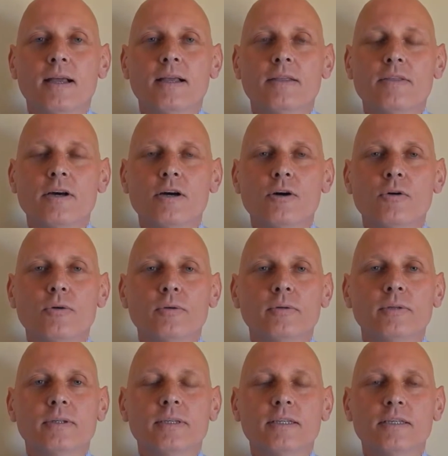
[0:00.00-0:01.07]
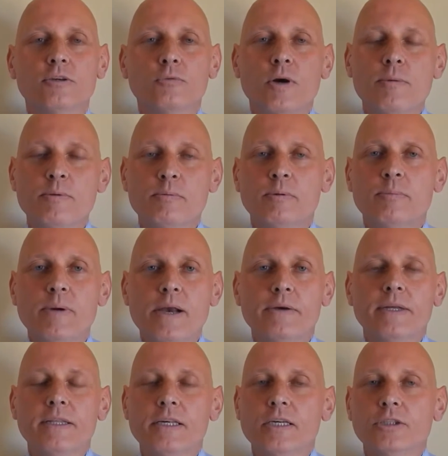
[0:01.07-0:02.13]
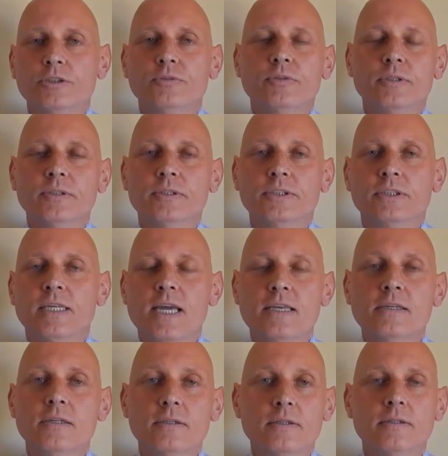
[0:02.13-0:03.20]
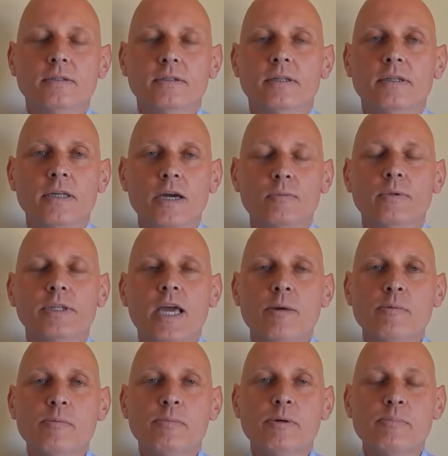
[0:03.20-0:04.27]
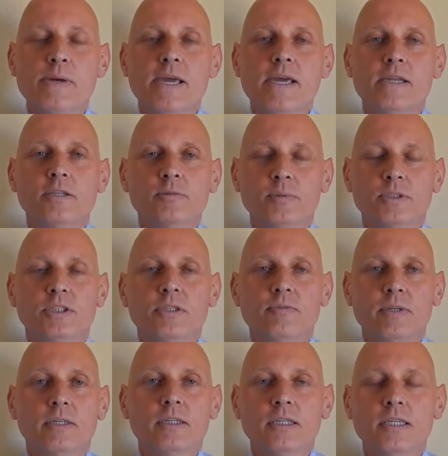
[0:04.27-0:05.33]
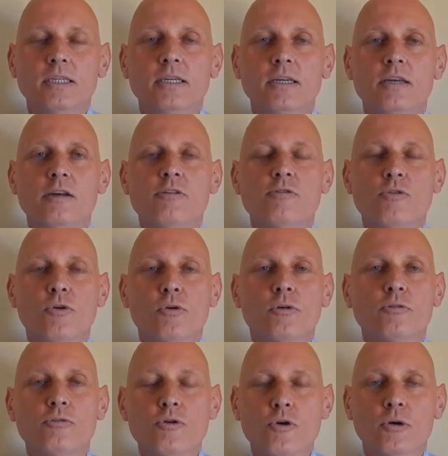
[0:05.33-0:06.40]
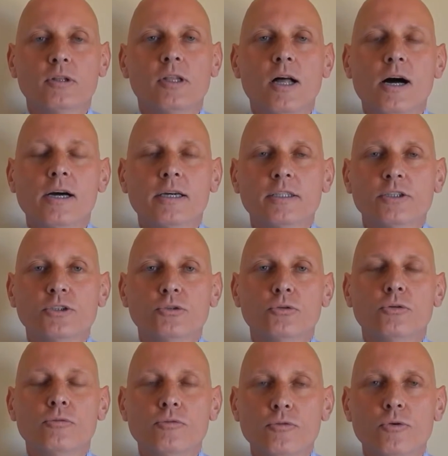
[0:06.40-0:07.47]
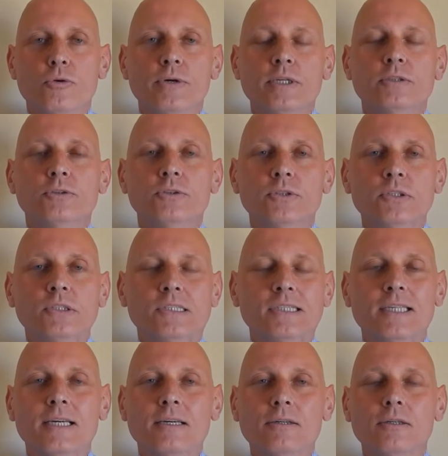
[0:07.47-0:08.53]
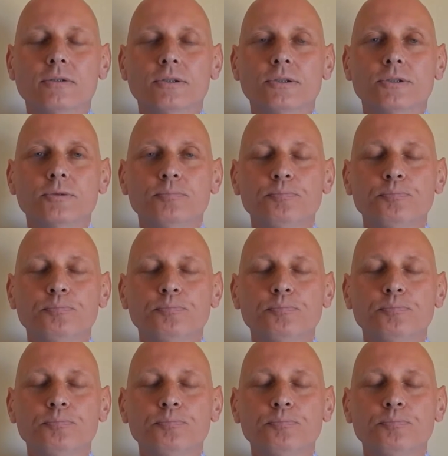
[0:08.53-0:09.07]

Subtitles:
though you won't be preparing those for the standard, but they will now be prepared specifically for clients or for interested stakeholders.